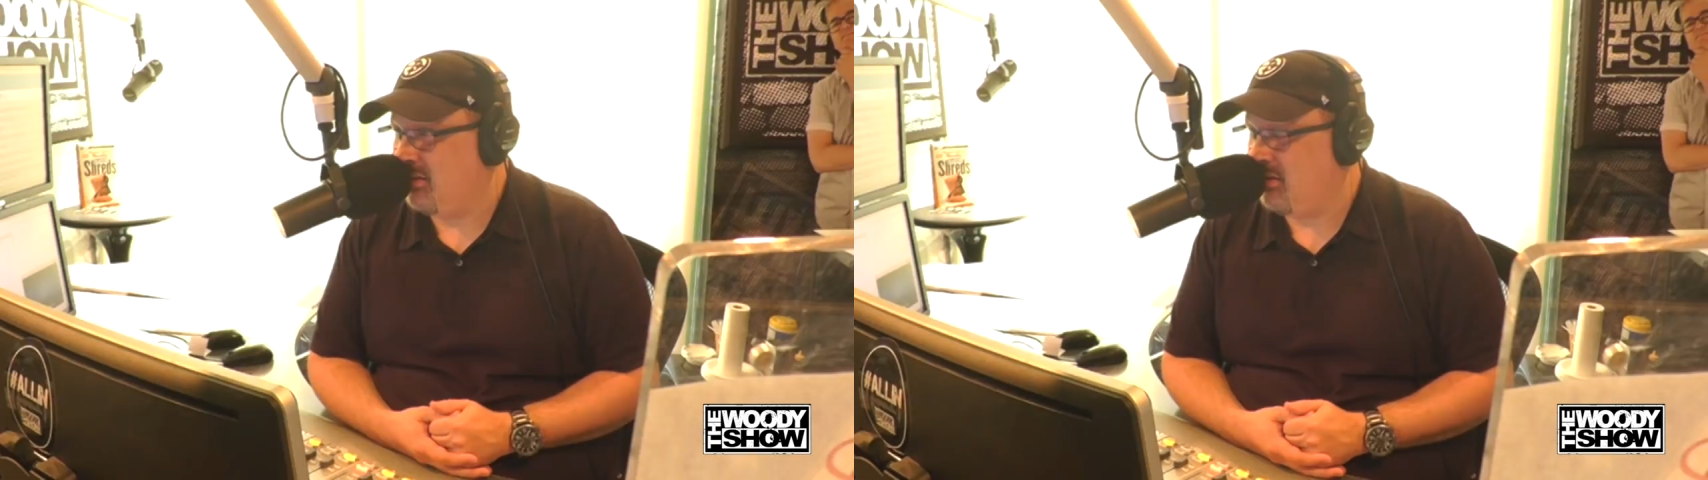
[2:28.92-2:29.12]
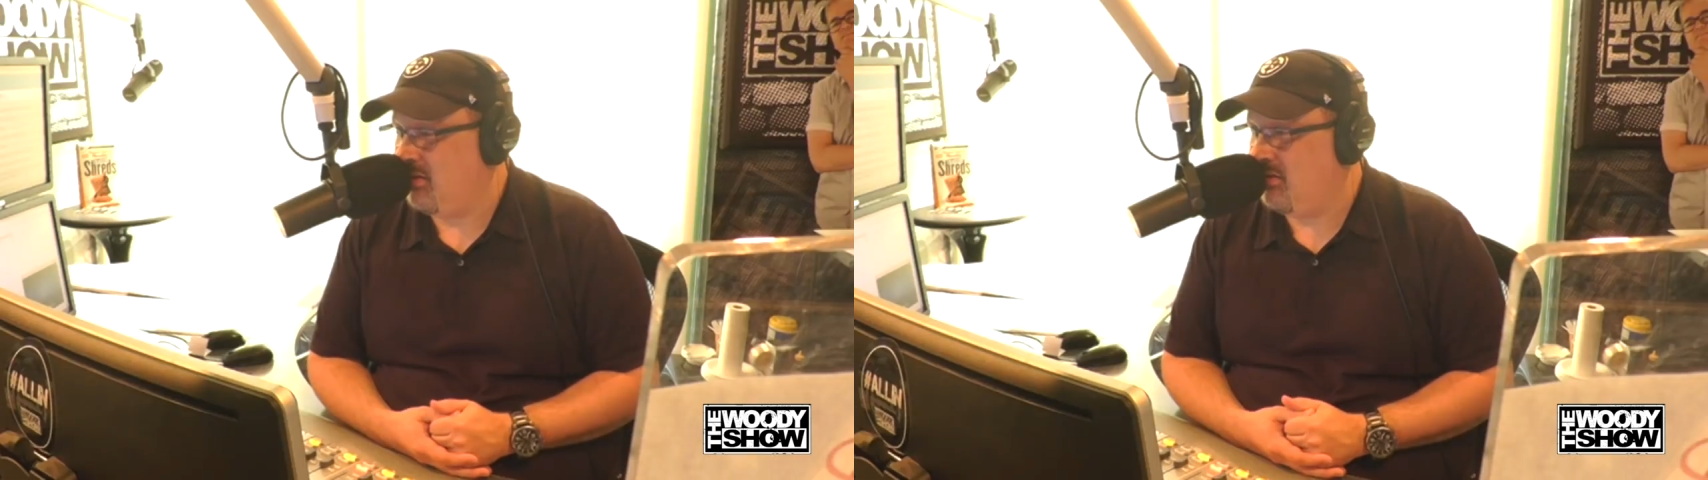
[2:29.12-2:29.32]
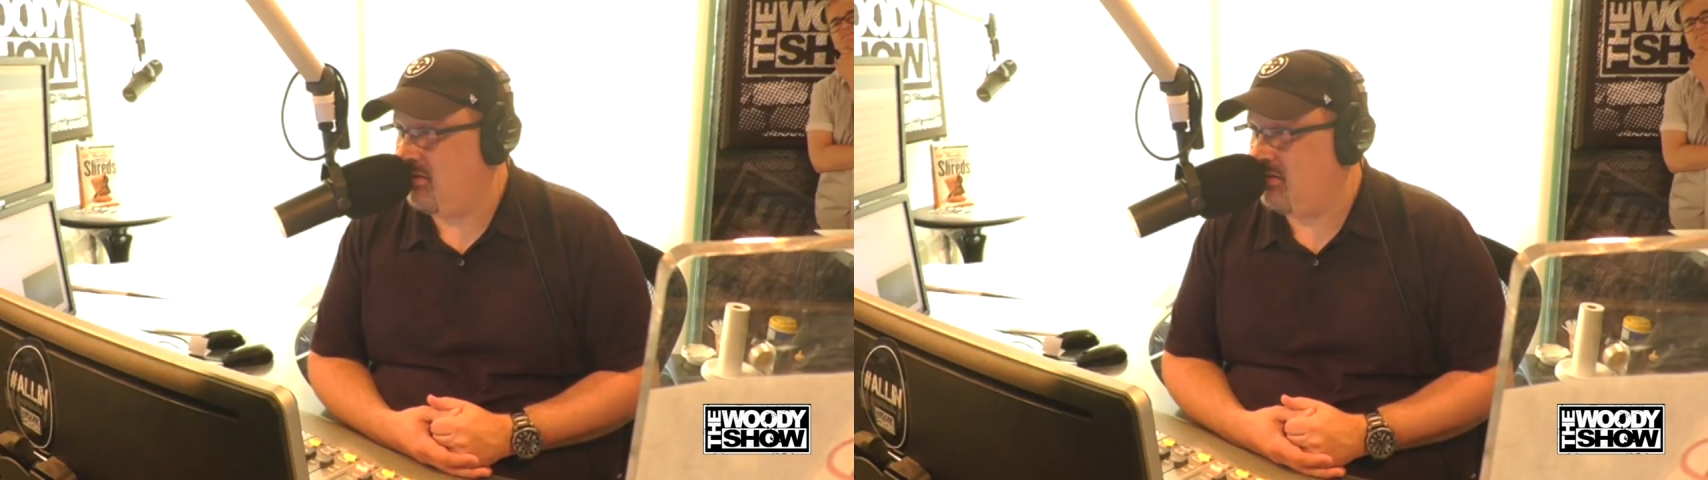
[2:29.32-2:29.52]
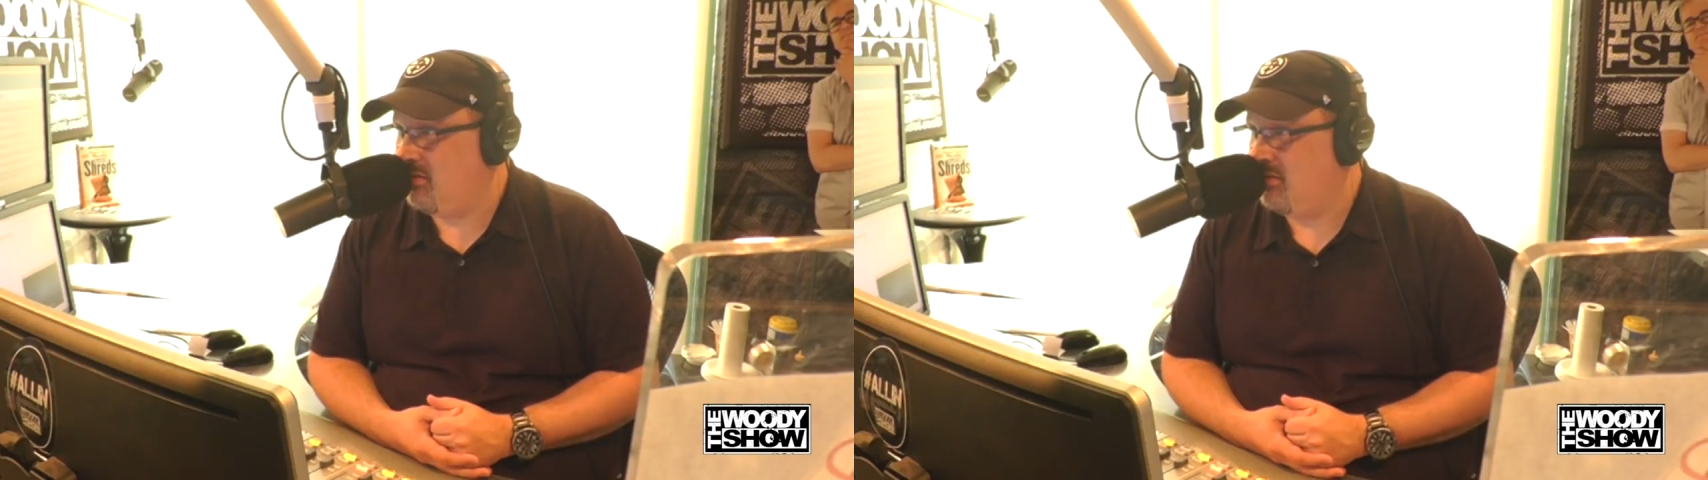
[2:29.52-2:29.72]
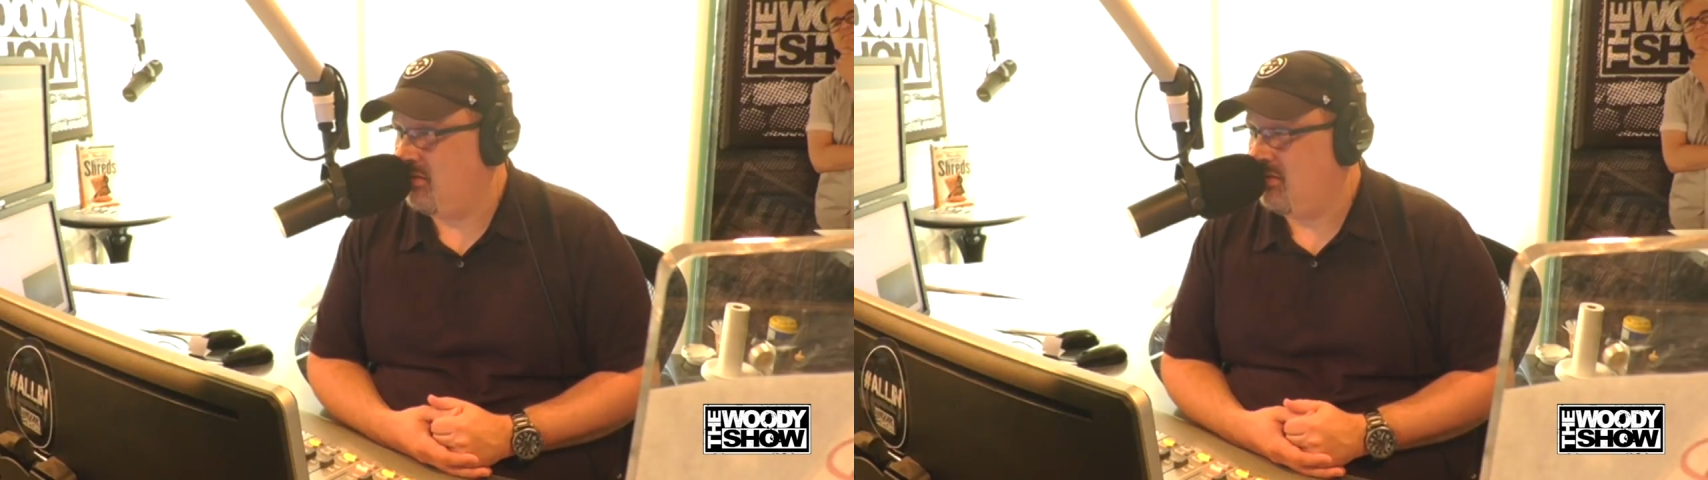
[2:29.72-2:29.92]
like, uh,
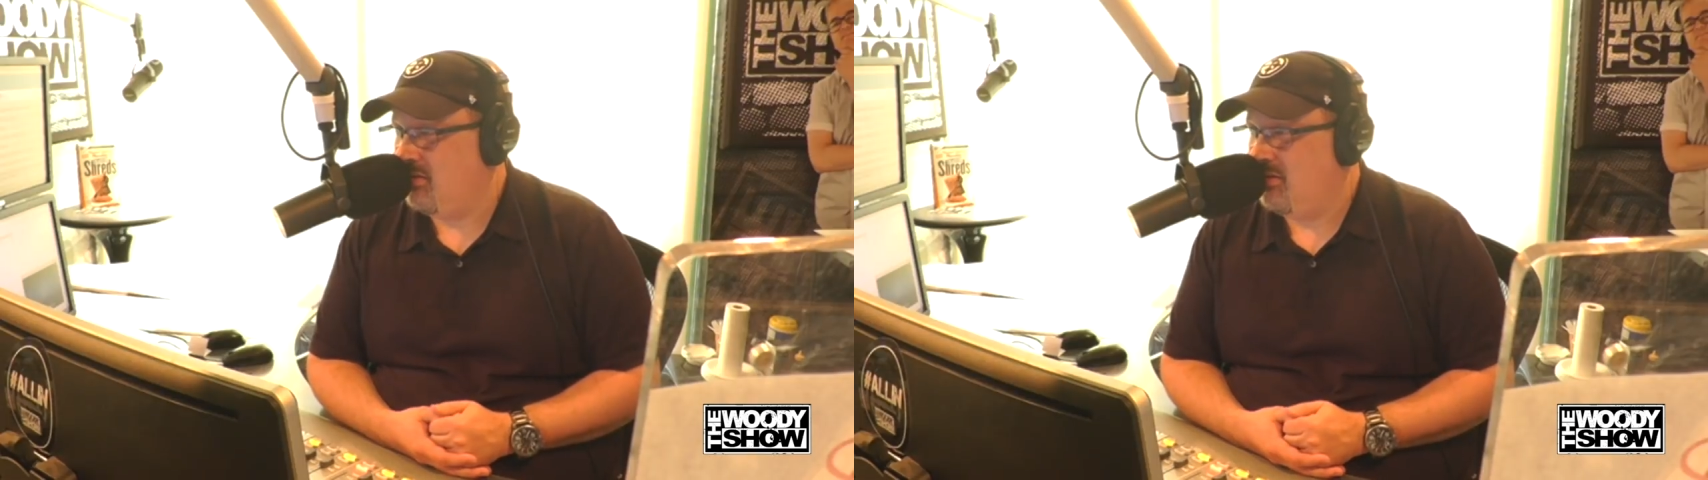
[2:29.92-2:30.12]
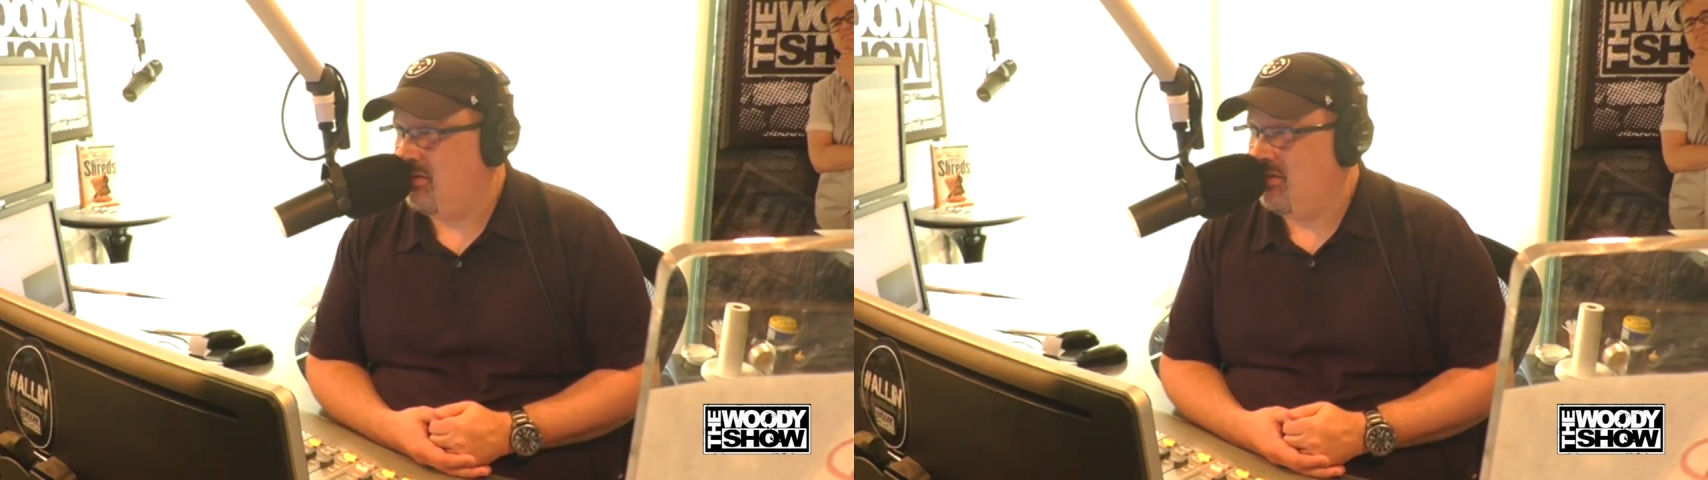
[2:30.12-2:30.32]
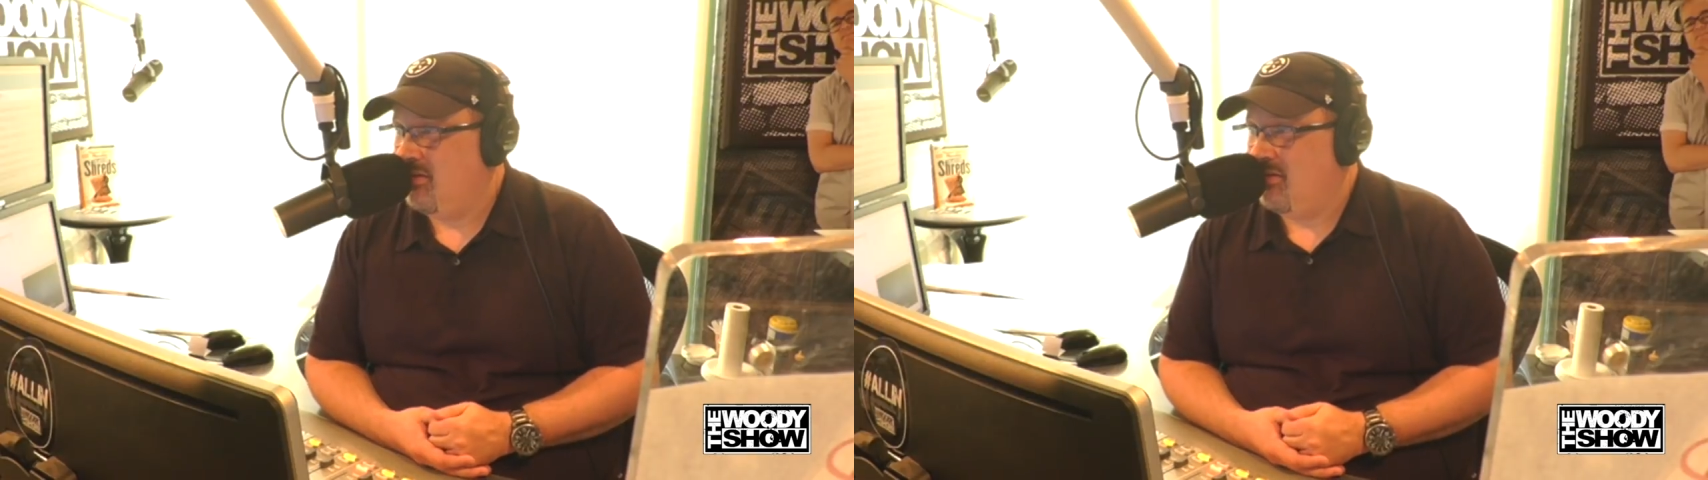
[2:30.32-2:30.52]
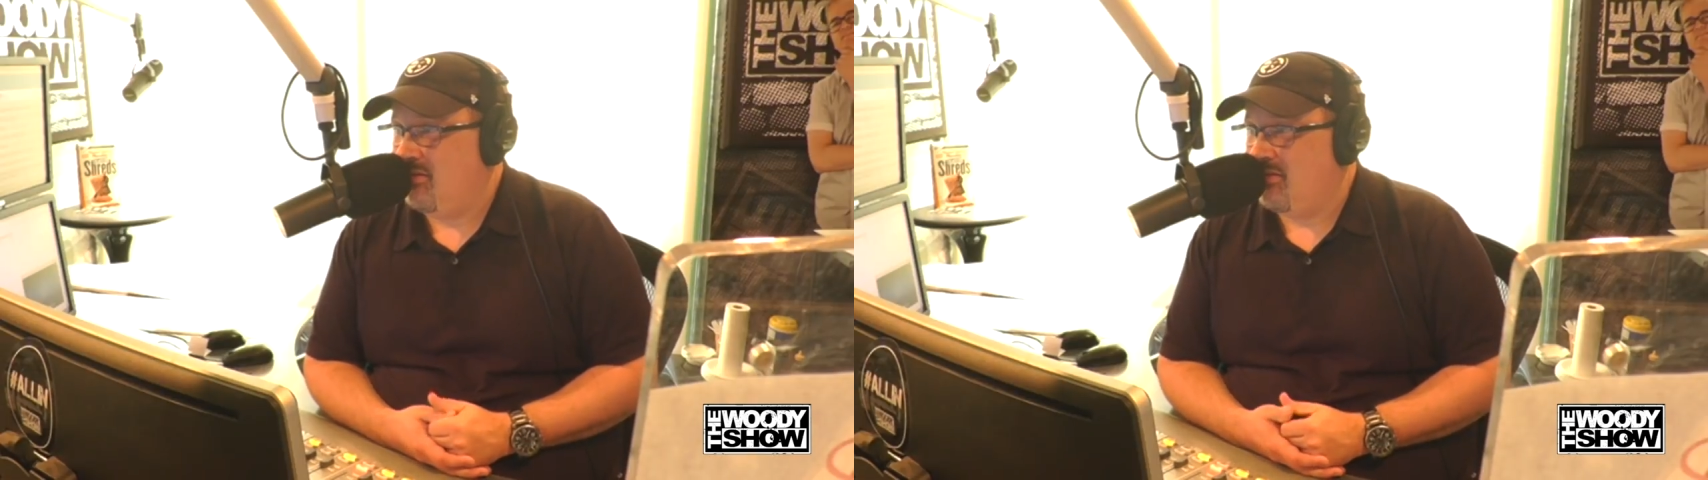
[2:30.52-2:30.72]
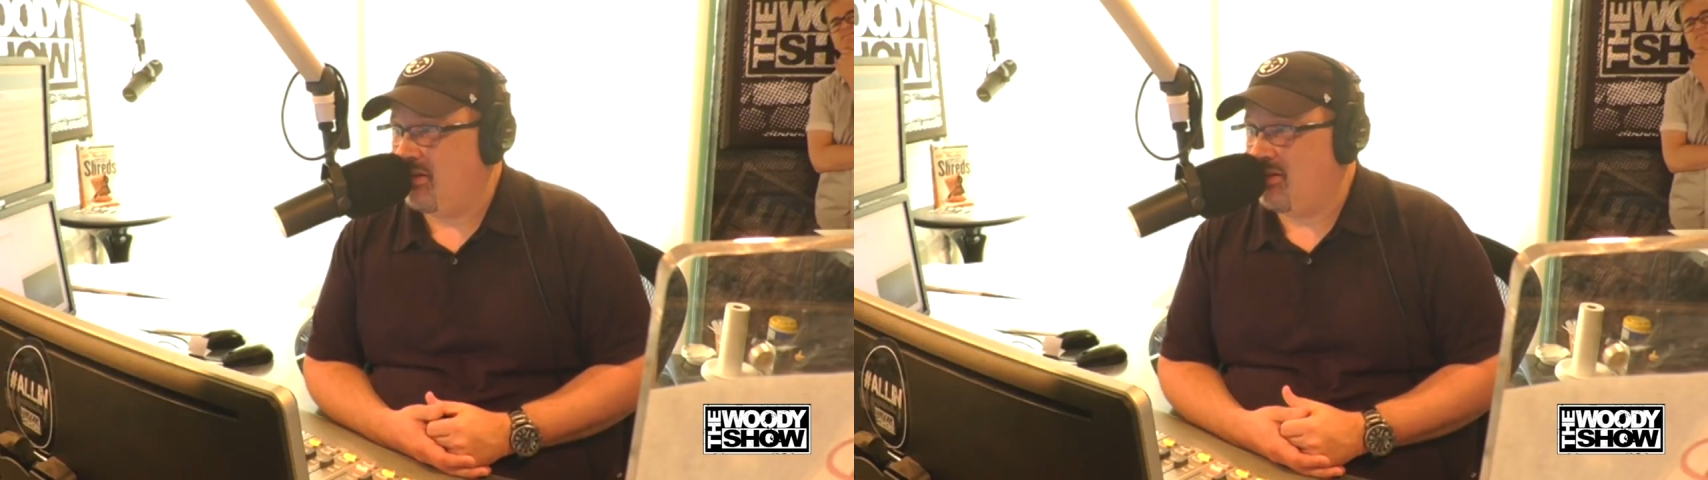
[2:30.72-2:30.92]

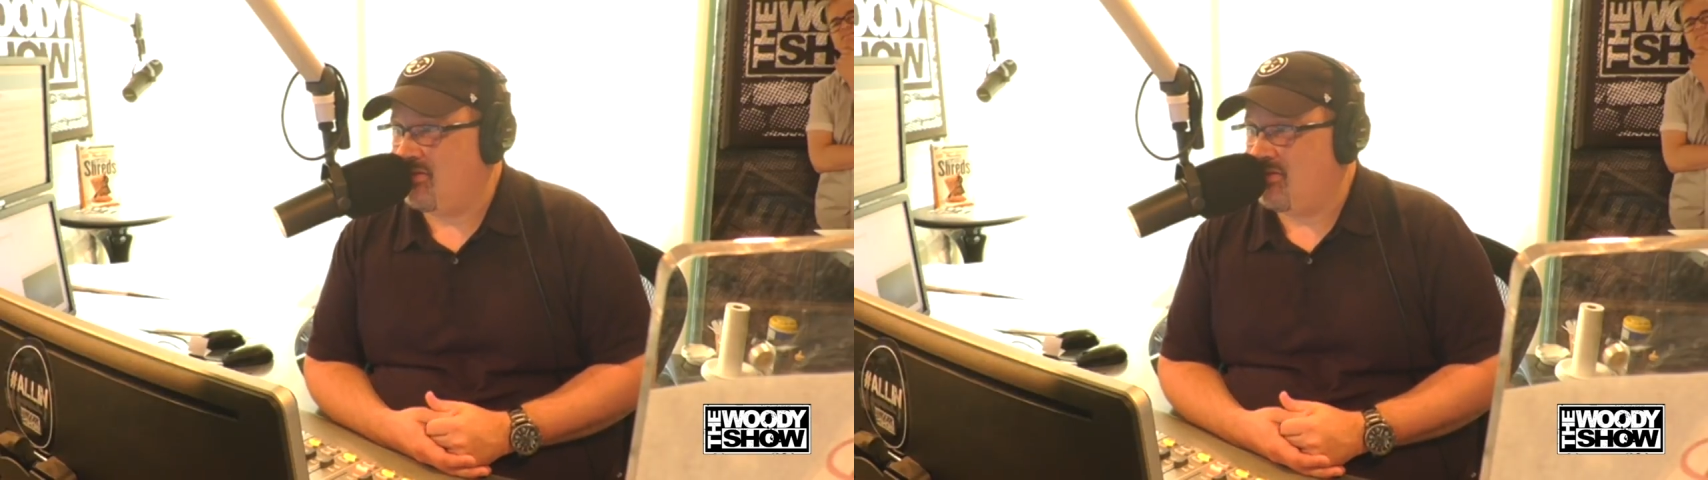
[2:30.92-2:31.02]
Yeah, like,